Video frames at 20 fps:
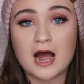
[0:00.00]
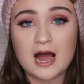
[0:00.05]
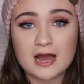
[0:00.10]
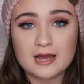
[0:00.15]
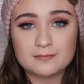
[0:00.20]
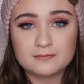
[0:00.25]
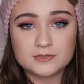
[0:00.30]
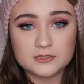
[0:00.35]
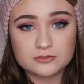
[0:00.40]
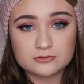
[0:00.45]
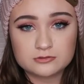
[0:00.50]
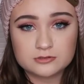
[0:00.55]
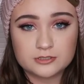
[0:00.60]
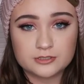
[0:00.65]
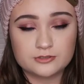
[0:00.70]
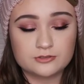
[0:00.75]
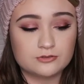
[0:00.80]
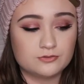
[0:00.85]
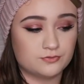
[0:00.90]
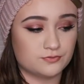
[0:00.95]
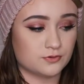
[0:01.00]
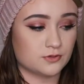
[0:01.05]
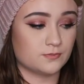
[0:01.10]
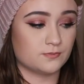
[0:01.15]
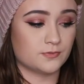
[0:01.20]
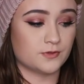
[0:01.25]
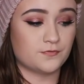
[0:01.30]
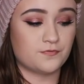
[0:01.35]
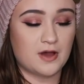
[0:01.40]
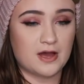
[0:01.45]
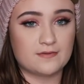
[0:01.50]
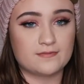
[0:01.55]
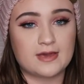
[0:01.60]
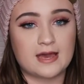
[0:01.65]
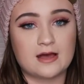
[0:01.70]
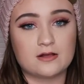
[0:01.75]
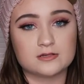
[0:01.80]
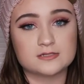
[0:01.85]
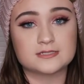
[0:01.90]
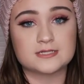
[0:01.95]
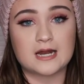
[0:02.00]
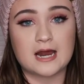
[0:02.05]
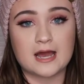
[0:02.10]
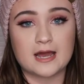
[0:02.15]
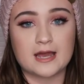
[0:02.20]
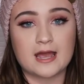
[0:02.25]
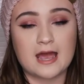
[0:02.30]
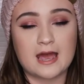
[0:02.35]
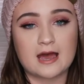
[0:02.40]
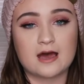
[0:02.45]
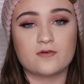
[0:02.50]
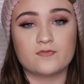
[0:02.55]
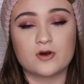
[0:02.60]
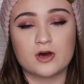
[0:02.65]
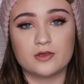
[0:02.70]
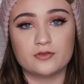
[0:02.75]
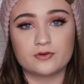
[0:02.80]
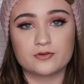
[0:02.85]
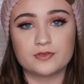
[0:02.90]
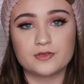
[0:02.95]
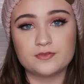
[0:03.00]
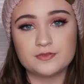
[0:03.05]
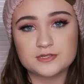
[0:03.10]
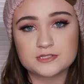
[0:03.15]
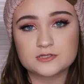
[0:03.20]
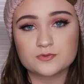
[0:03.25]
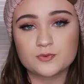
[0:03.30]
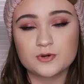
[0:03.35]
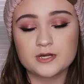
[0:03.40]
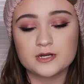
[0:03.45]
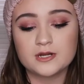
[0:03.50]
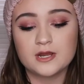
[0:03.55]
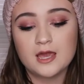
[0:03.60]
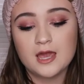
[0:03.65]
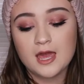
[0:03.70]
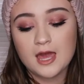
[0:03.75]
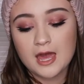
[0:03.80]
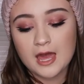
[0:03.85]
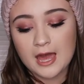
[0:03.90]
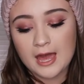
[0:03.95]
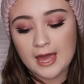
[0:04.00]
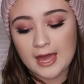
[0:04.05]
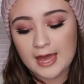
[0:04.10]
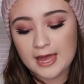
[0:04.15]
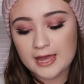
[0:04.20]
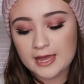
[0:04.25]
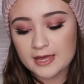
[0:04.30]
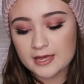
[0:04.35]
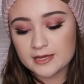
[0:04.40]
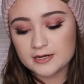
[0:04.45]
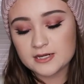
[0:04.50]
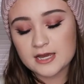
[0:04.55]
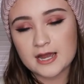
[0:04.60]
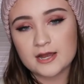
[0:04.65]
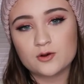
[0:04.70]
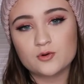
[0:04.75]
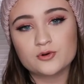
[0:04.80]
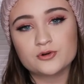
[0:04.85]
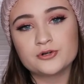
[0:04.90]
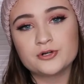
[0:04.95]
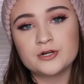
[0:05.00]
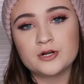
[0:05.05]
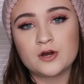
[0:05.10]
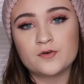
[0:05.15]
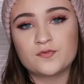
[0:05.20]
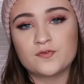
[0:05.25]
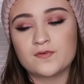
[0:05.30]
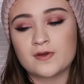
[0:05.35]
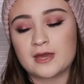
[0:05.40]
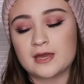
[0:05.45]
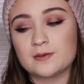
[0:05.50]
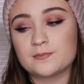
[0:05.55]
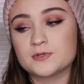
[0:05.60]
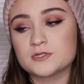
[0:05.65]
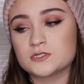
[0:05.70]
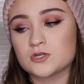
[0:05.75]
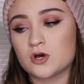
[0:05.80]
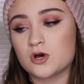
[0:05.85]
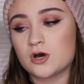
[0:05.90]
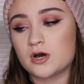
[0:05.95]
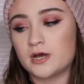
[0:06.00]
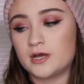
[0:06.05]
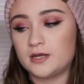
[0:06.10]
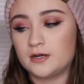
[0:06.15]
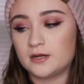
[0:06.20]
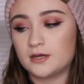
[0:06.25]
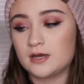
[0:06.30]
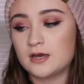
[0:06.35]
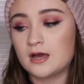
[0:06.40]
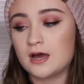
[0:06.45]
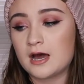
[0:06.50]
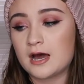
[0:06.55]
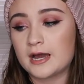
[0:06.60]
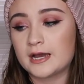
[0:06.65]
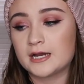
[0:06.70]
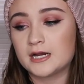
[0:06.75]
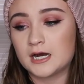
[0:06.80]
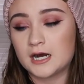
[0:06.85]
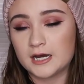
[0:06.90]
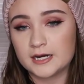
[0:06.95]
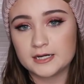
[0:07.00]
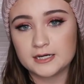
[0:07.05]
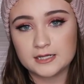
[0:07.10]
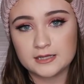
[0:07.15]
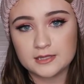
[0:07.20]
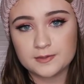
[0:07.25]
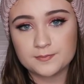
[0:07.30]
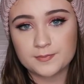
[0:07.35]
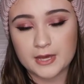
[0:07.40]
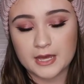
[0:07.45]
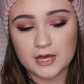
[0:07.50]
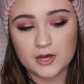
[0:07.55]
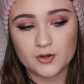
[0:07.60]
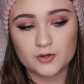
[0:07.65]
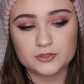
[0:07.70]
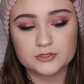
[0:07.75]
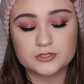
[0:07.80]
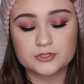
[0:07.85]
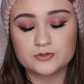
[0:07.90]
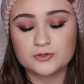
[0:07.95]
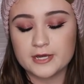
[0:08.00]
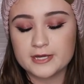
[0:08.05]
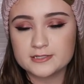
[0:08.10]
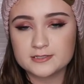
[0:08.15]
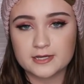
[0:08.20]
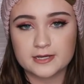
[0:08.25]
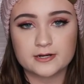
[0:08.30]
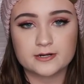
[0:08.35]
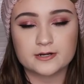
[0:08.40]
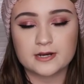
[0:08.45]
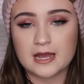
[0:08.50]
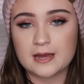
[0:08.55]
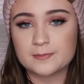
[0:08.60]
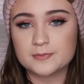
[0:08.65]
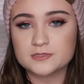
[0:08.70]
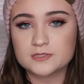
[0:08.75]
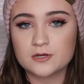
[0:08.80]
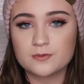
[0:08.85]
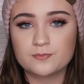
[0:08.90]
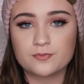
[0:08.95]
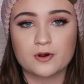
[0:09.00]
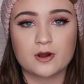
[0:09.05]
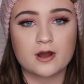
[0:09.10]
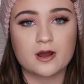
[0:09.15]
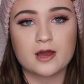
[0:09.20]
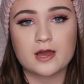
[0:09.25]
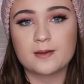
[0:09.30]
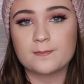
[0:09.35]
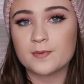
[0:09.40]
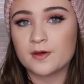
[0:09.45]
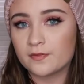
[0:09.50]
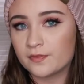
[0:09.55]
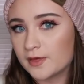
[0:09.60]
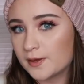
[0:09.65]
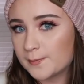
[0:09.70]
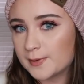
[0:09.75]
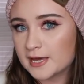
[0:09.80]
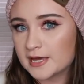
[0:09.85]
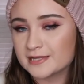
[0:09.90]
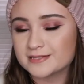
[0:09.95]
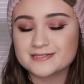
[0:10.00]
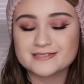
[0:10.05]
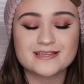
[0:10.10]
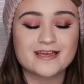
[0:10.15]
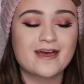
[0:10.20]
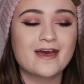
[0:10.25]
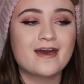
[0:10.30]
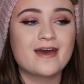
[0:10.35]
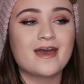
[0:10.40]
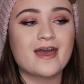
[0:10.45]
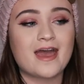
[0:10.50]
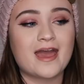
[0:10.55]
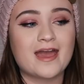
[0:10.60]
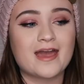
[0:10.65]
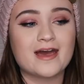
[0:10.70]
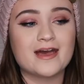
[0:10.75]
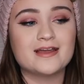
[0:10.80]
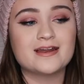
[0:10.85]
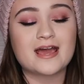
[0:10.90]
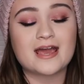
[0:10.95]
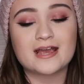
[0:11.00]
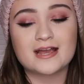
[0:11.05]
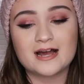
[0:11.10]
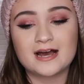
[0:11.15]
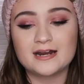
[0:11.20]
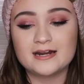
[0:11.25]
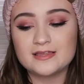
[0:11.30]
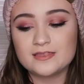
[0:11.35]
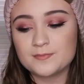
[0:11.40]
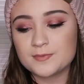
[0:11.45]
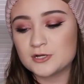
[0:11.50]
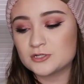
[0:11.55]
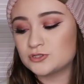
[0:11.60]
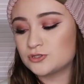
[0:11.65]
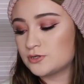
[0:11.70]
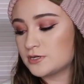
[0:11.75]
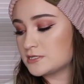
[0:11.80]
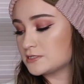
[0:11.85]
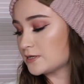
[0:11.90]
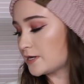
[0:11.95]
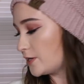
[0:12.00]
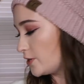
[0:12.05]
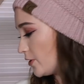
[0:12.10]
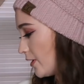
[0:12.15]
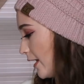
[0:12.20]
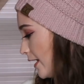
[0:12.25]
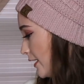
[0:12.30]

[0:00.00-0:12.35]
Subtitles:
I'm used to from the 5 gallons that I have other than this one. And I ordered it off of Amazon. I got it in the mail 2 days later. Amazon Prime, the best. And I got it in the mail 2 days later,